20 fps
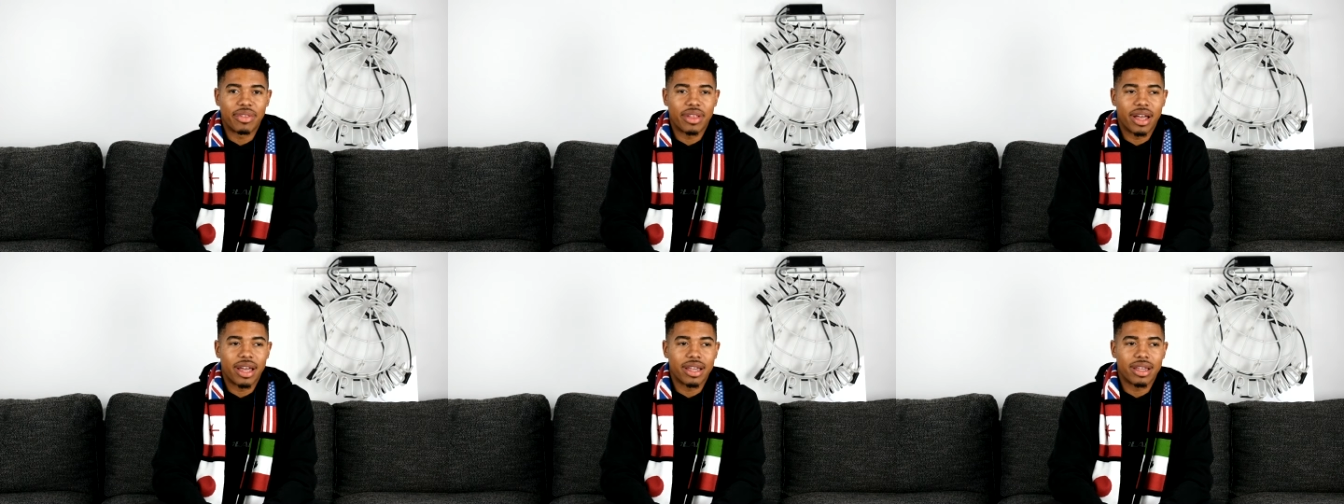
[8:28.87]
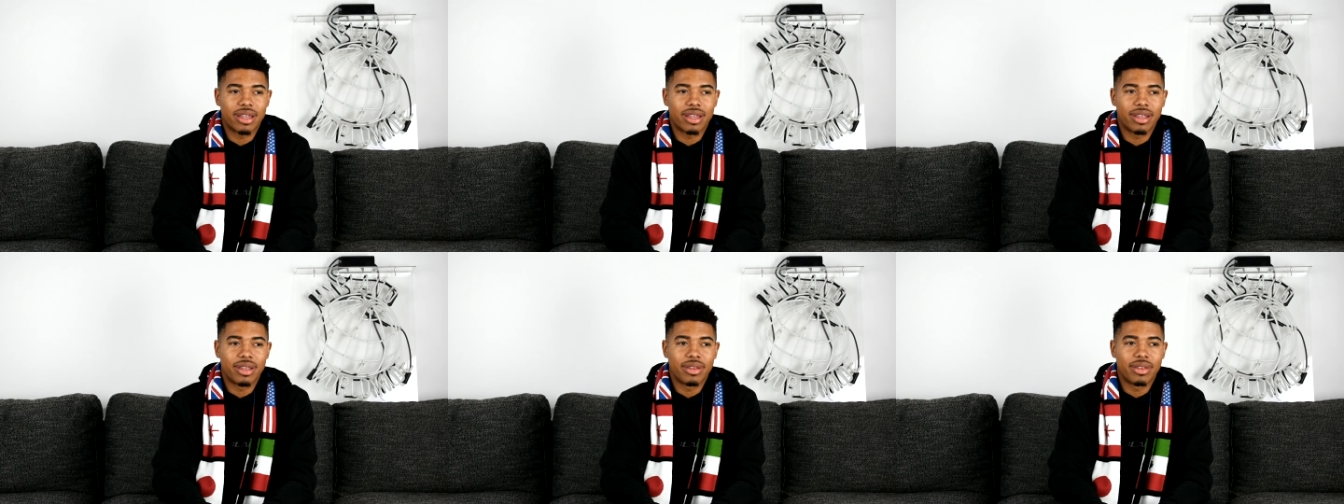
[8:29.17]

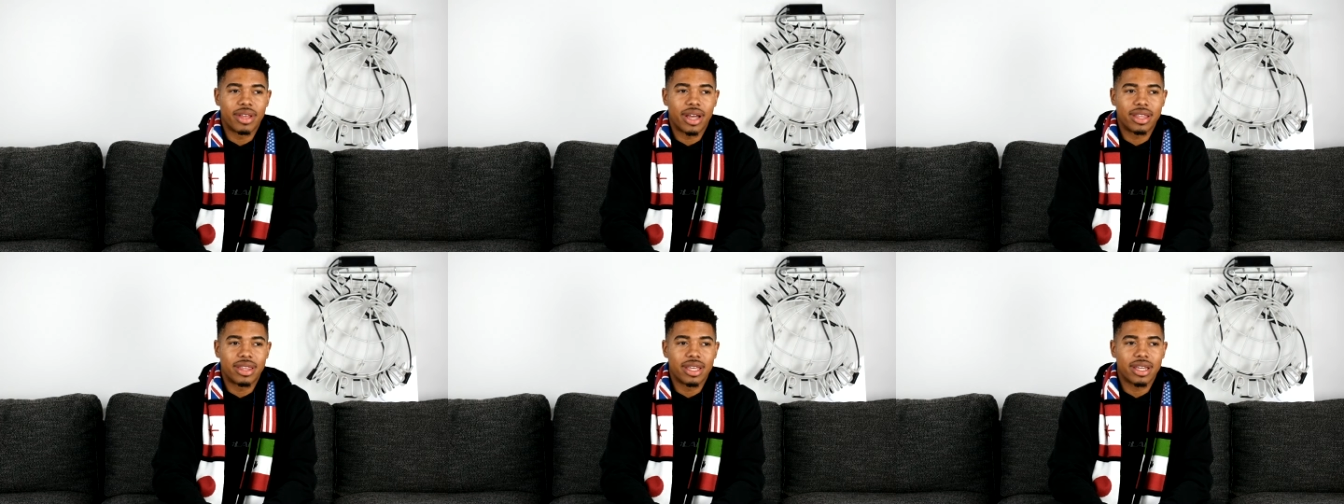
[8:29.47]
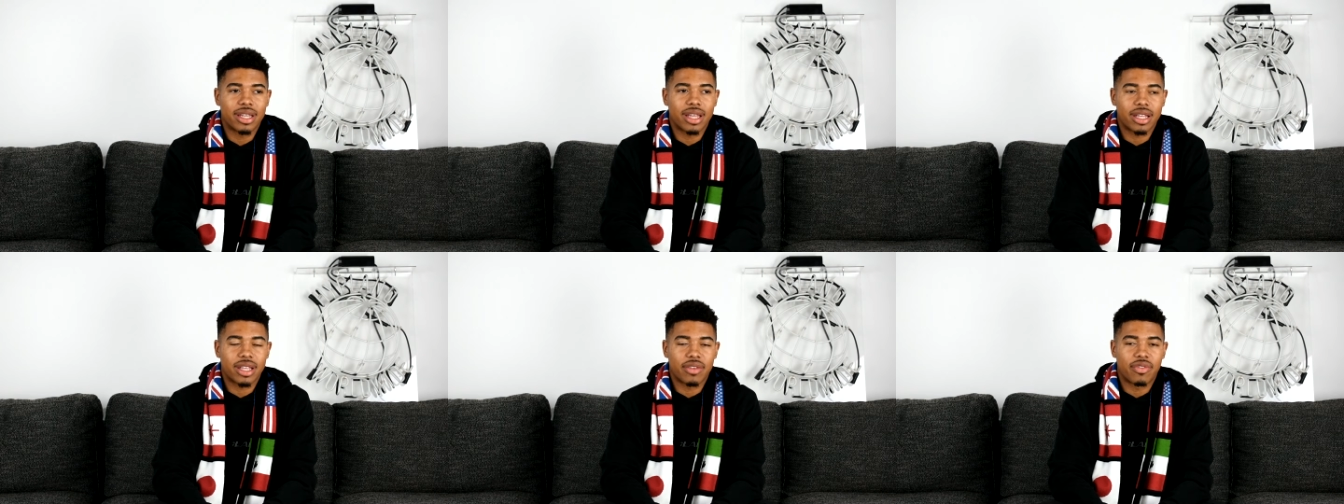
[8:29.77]
Like I
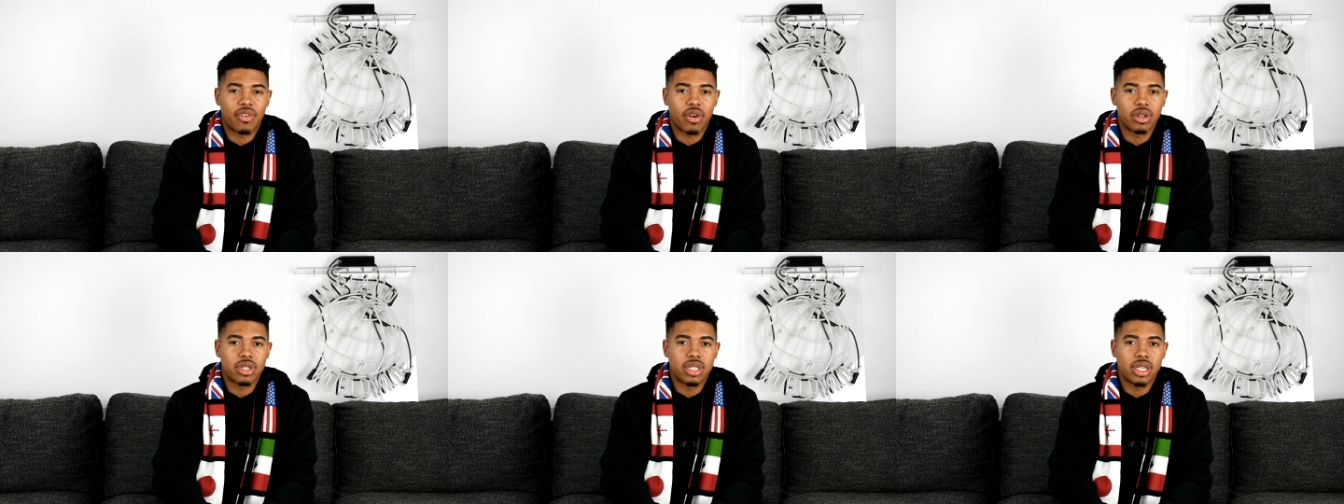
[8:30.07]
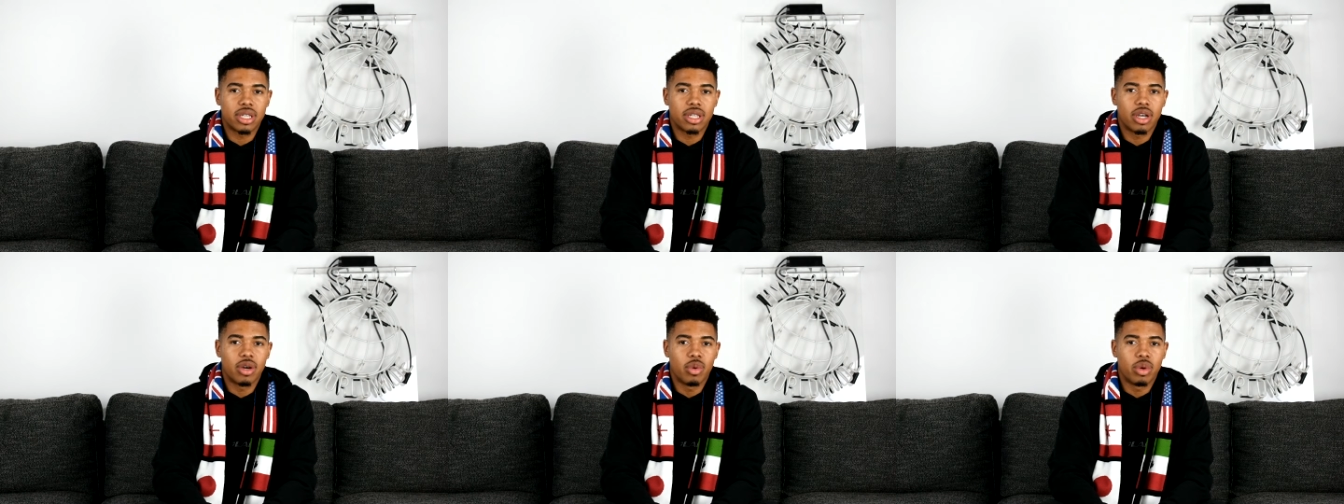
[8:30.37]
think like the first
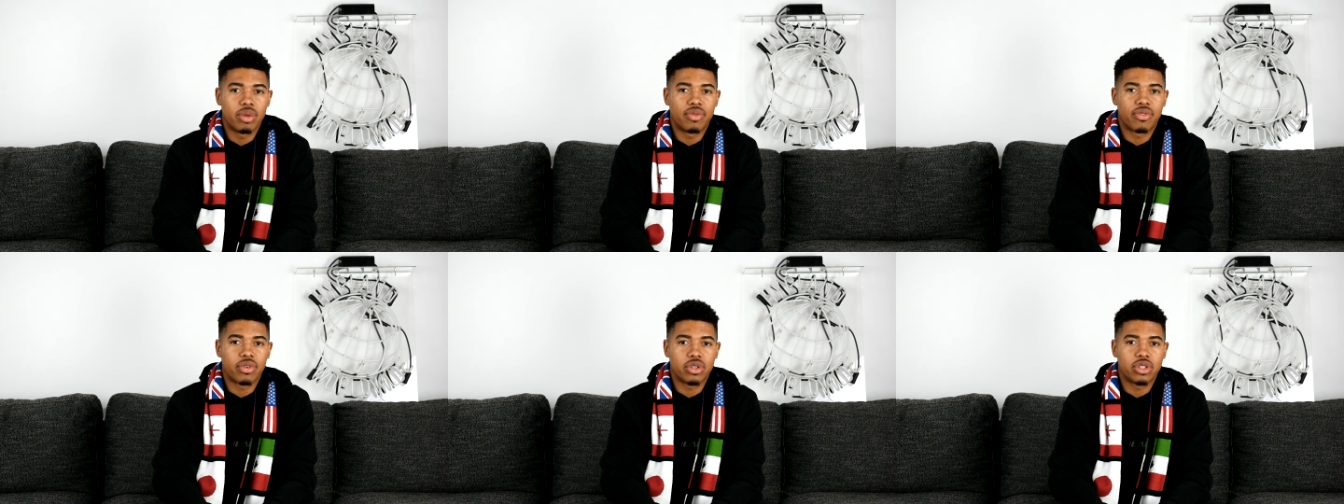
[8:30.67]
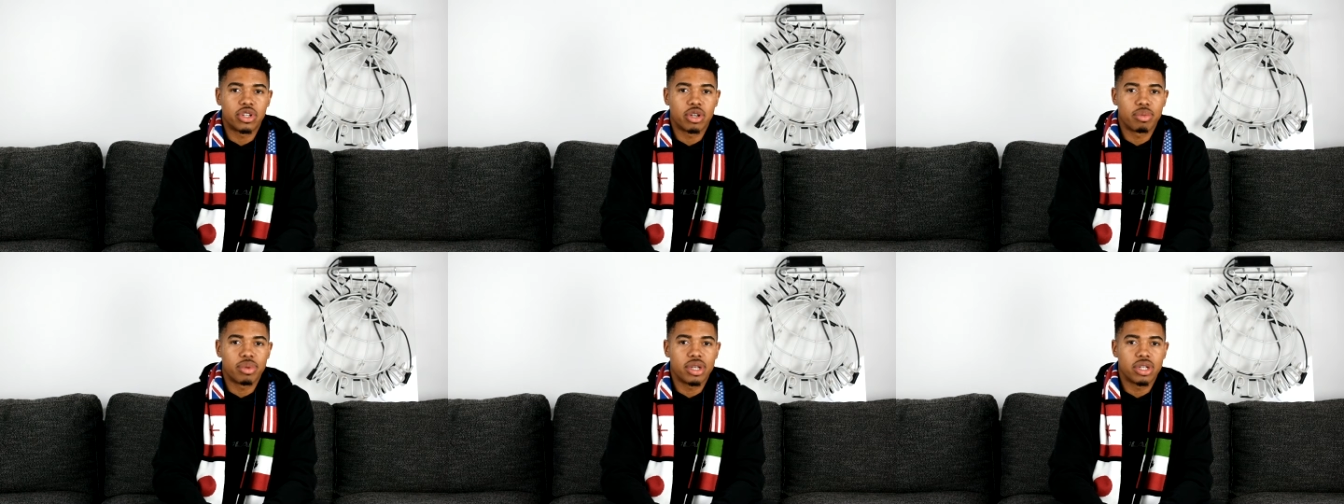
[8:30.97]
thing though would for
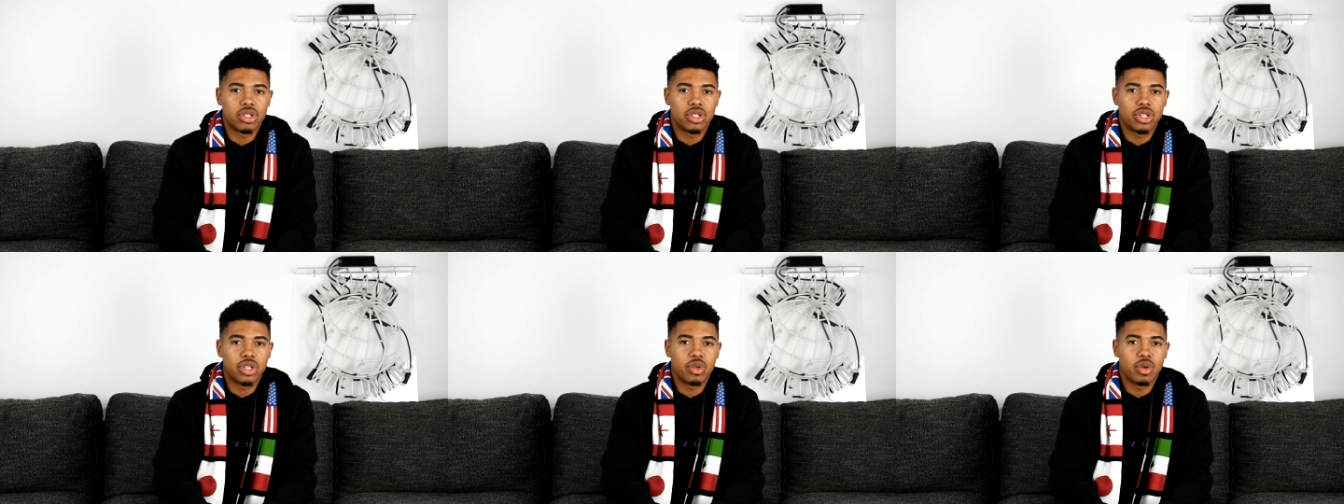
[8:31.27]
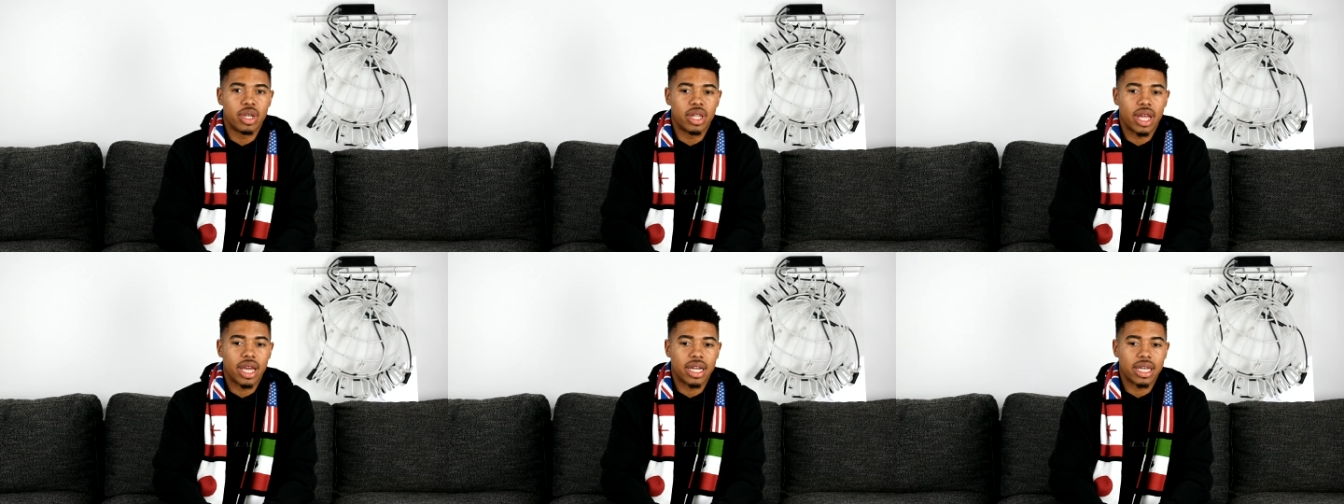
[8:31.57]
sure be a
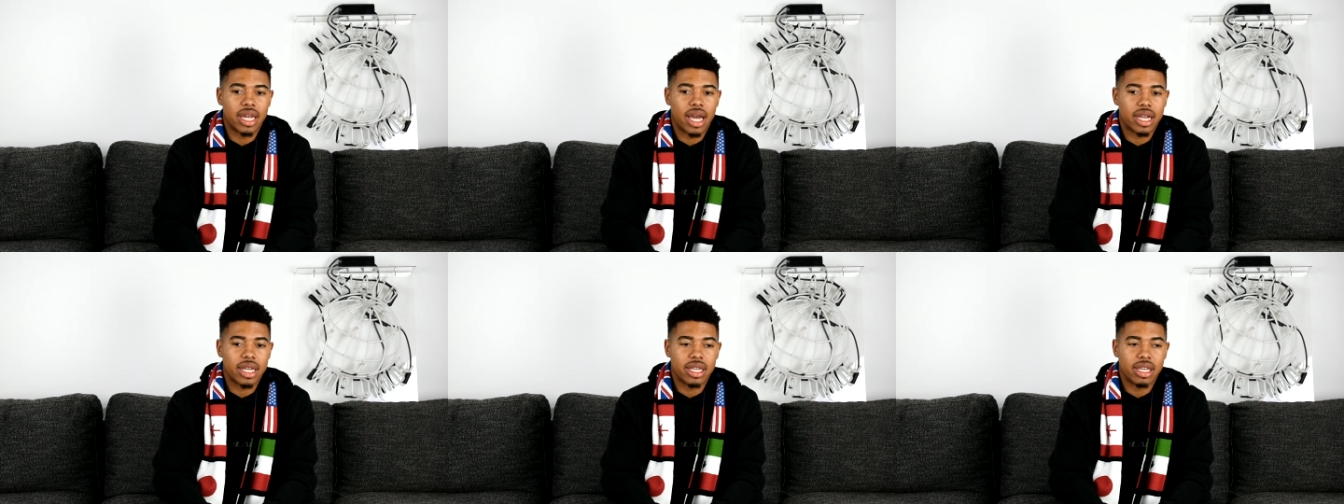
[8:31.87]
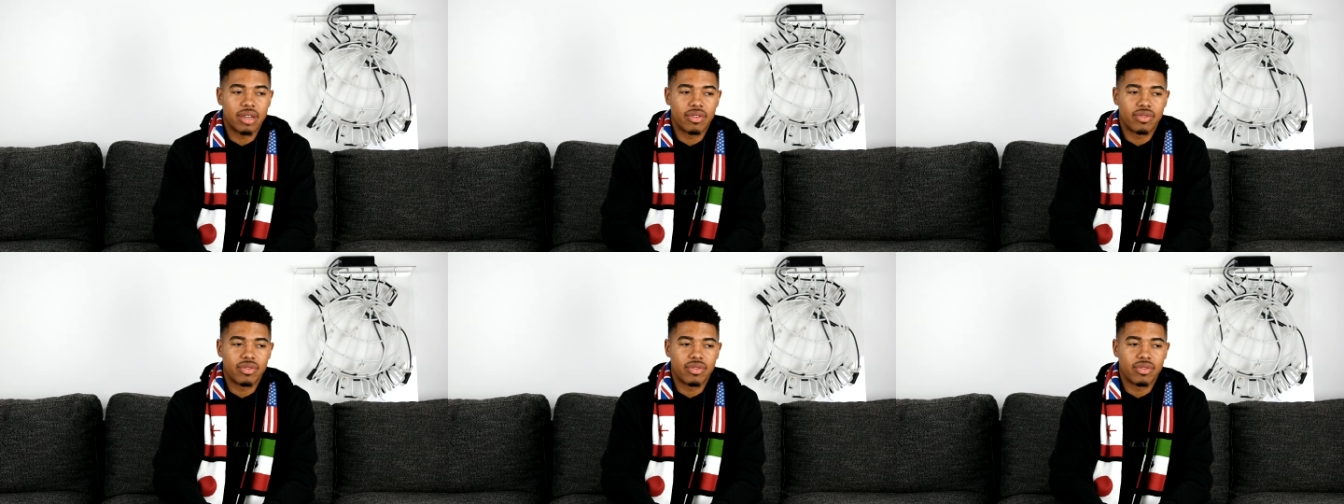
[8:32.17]
shoe, and like Nike.